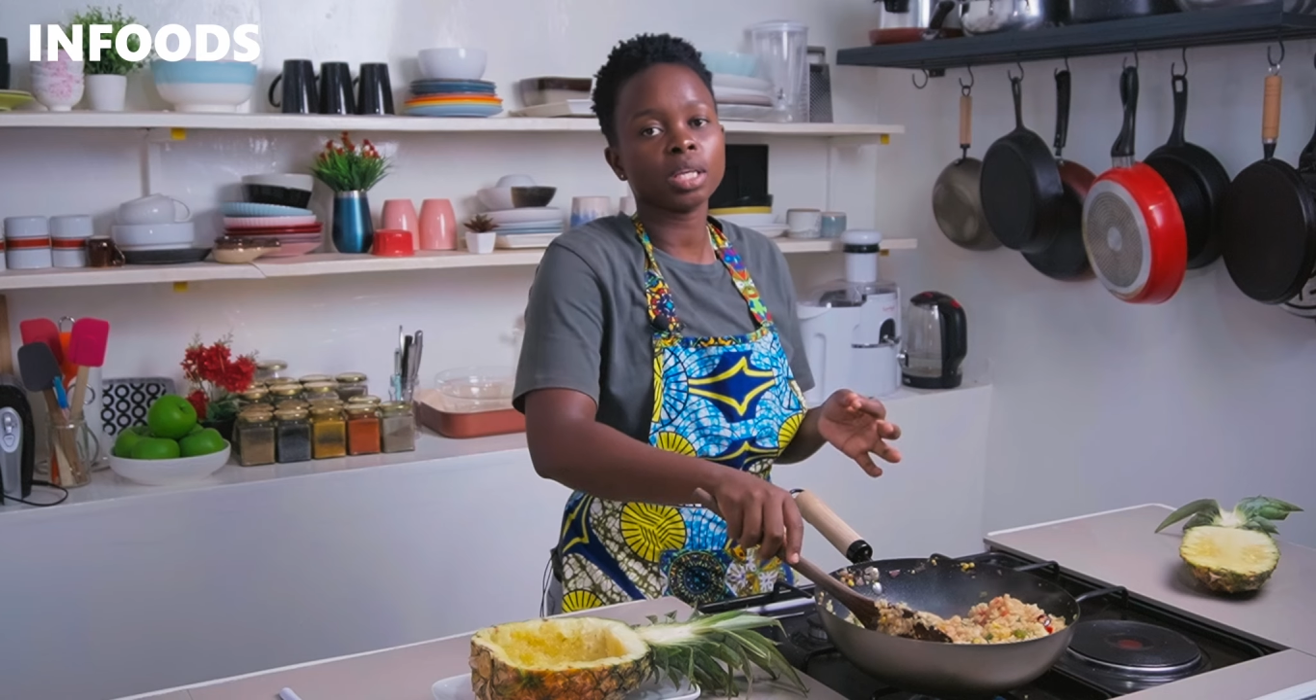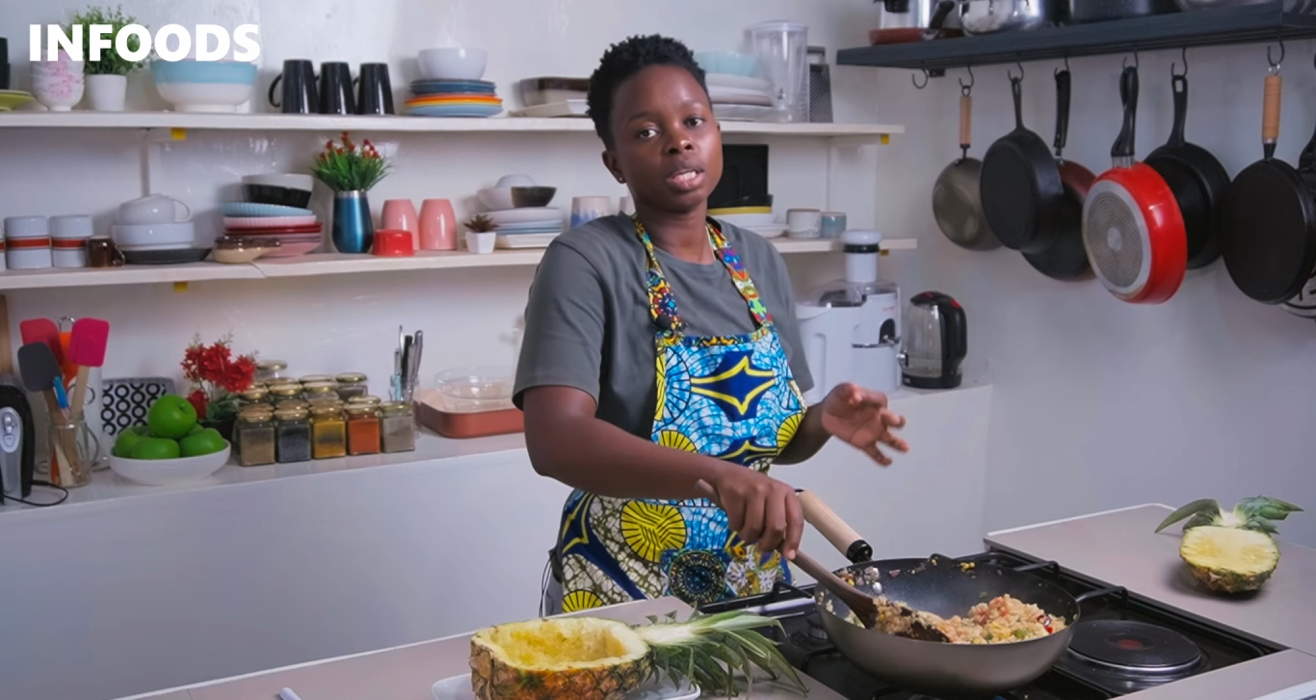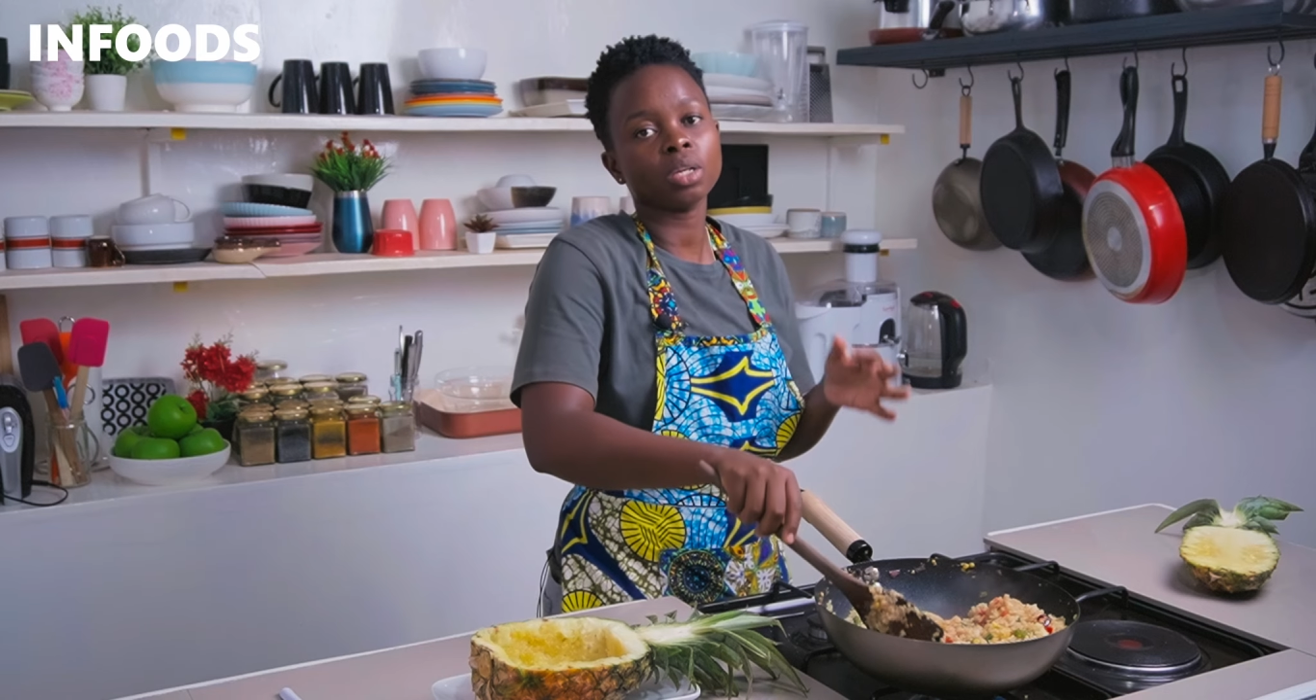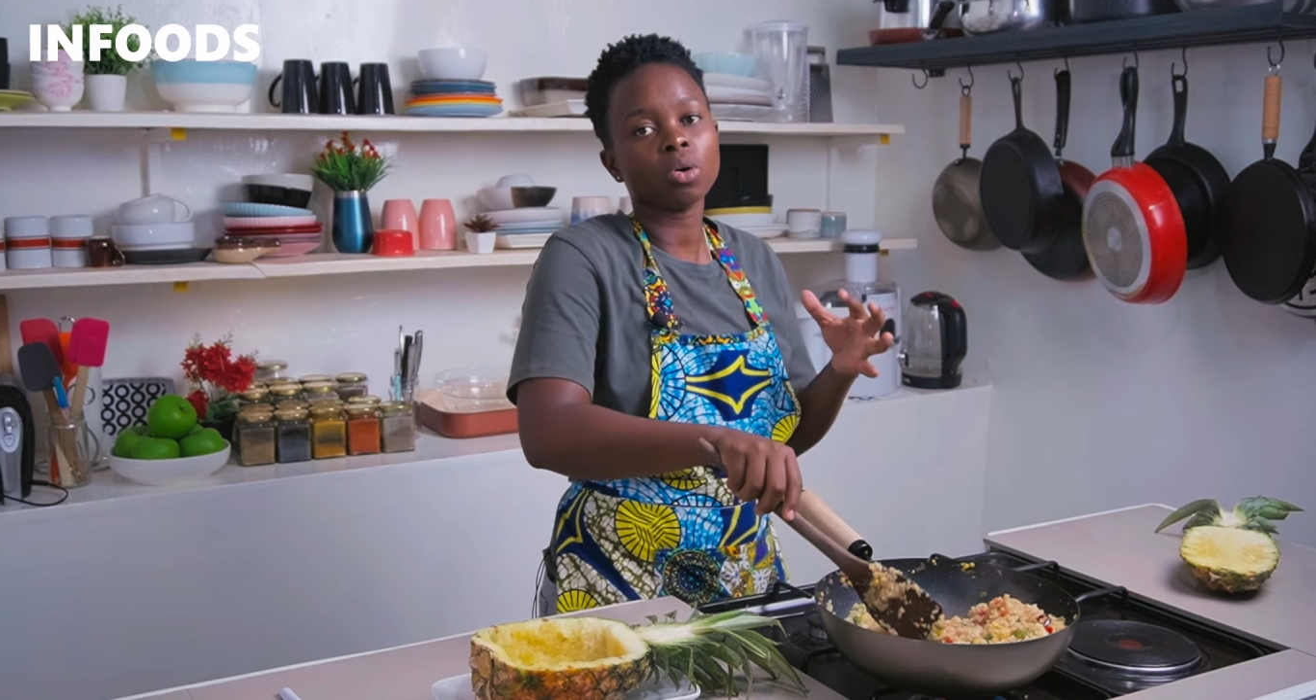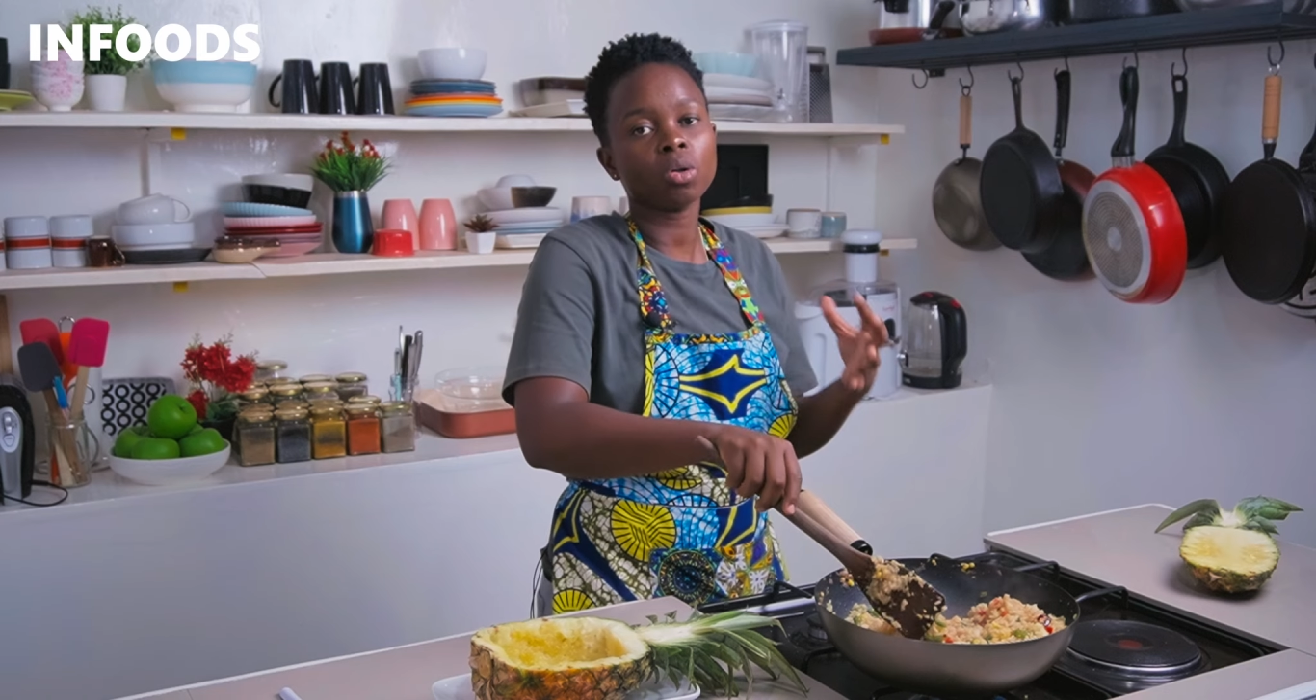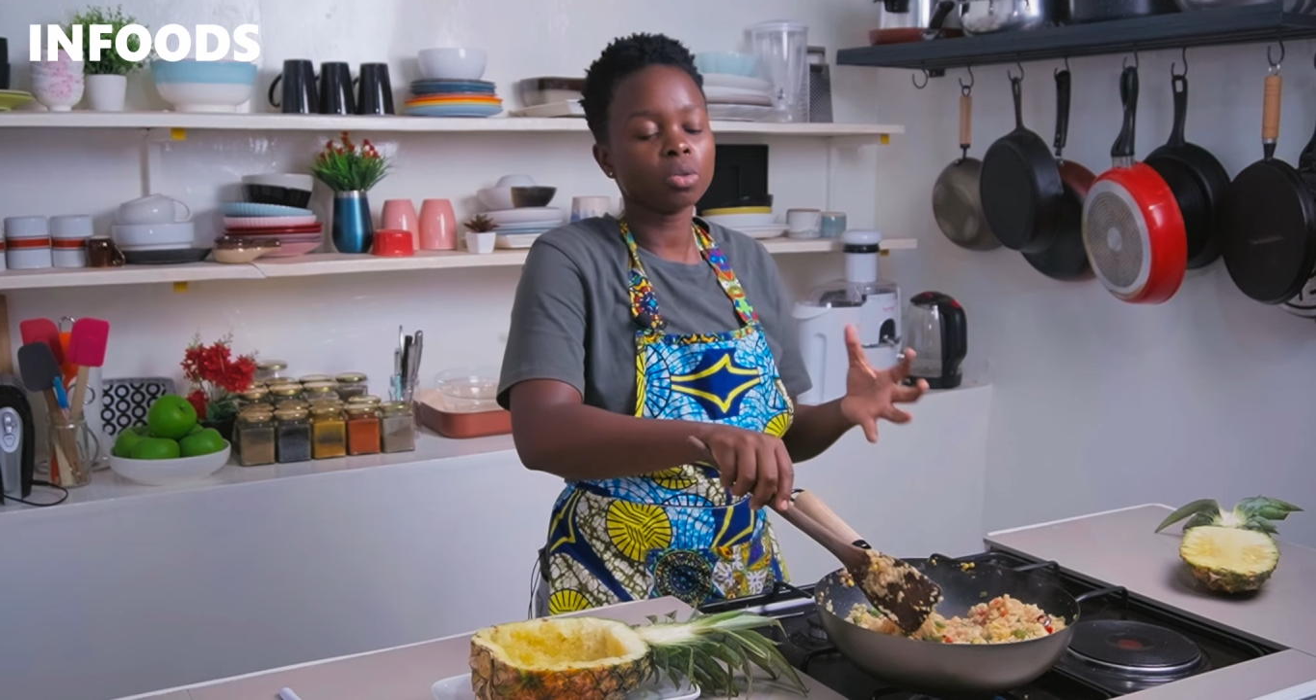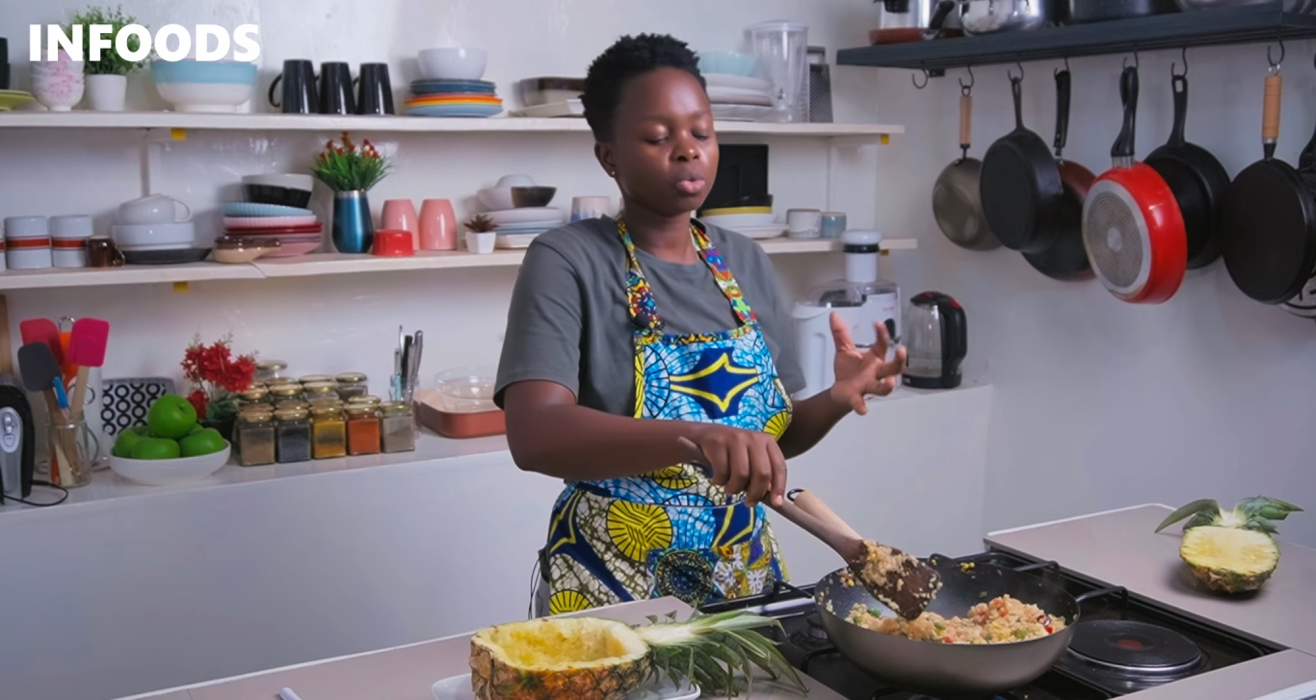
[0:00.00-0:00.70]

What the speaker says: in all